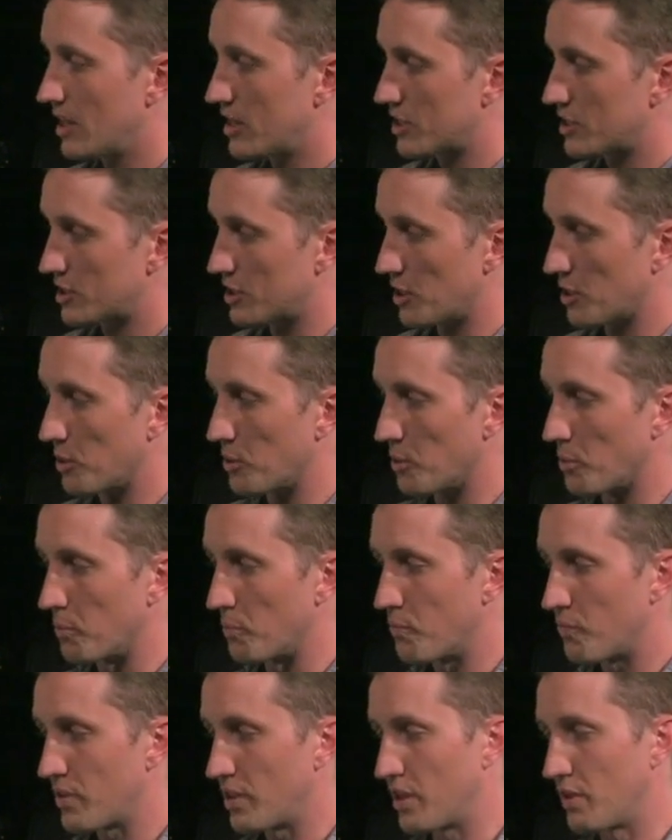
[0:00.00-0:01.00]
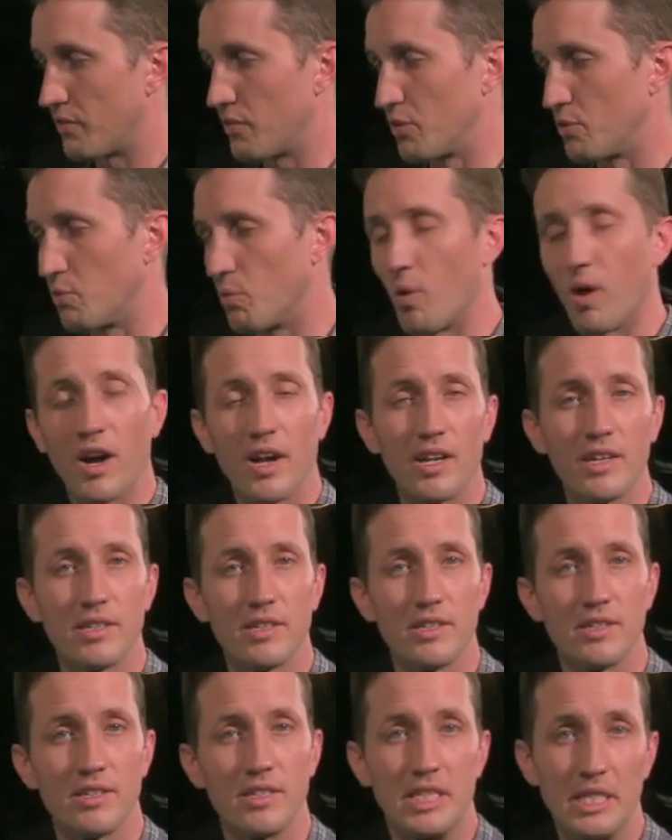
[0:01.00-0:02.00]
So if you want
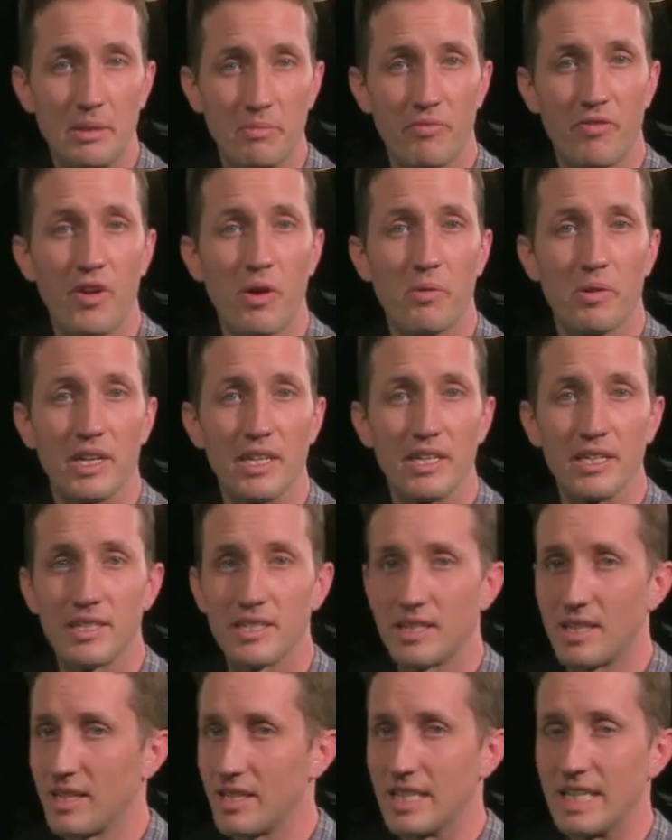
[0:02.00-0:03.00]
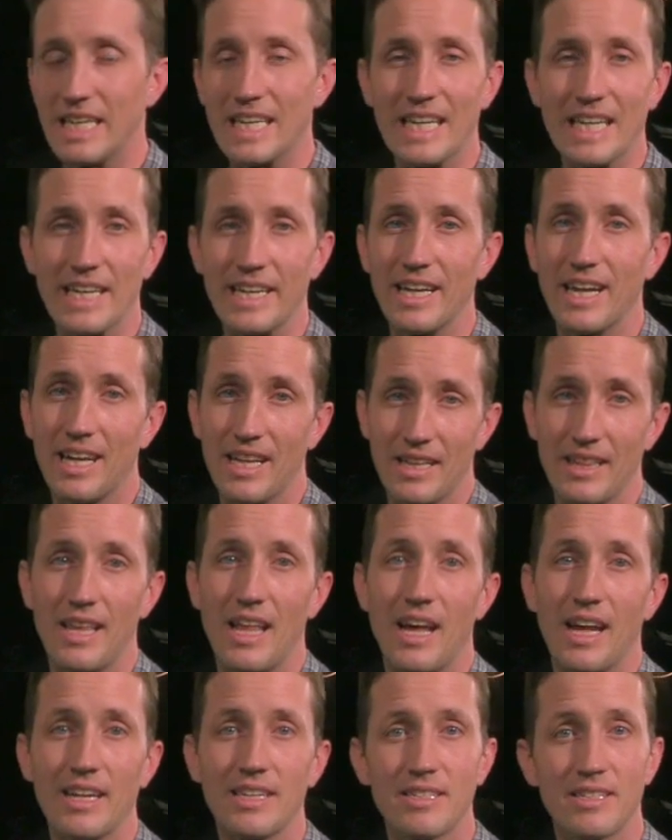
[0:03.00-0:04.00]
deep focus, you need a
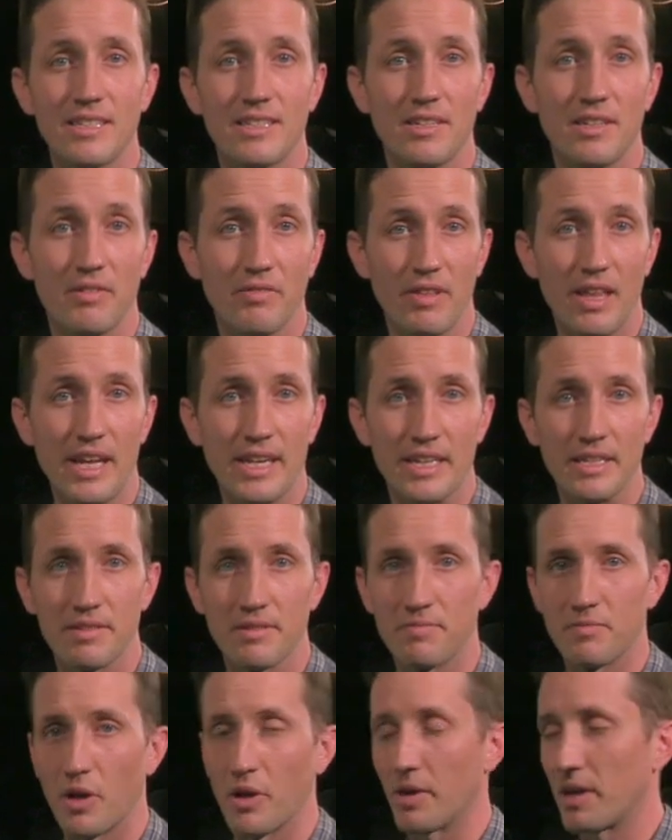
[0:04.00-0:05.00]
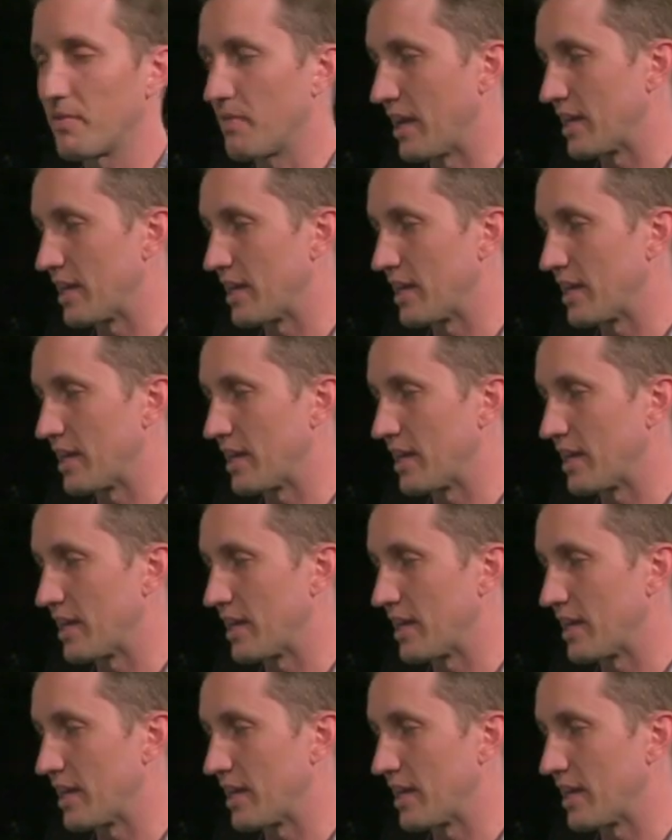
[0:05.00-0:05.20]
lot of light, all right?